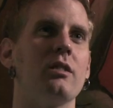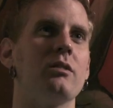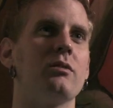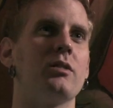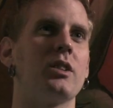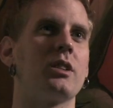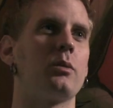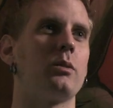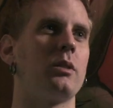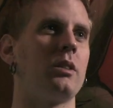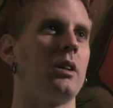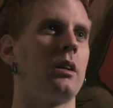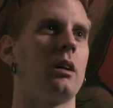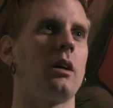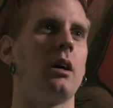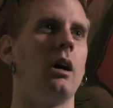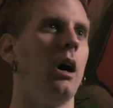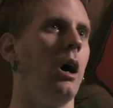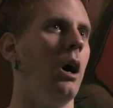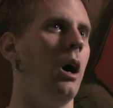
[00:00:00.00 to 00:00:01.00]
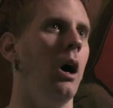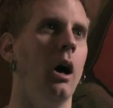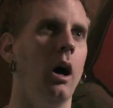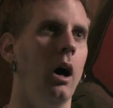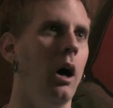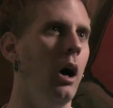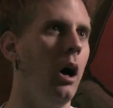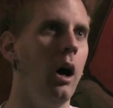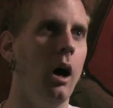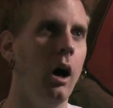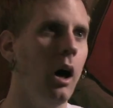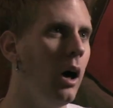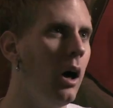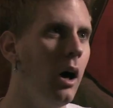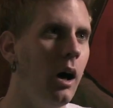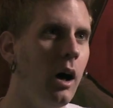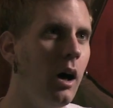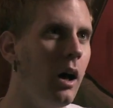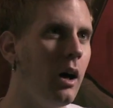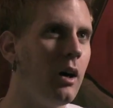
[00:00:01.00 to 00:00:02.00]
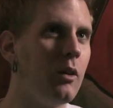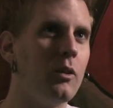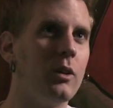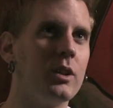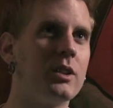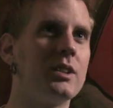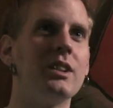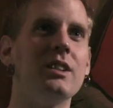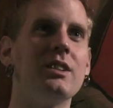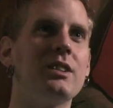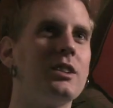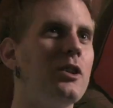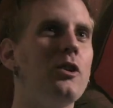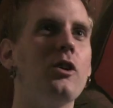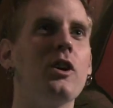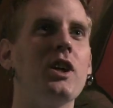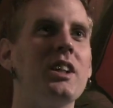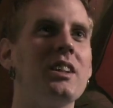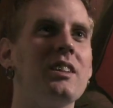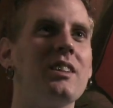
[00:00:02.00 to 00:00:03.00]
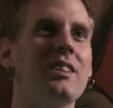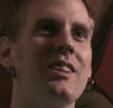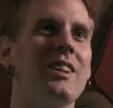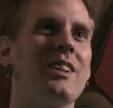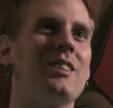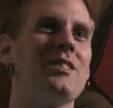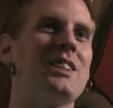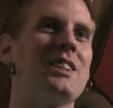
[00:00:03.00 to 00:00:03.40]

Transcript: and just were like, oh, what's he doing? You know what I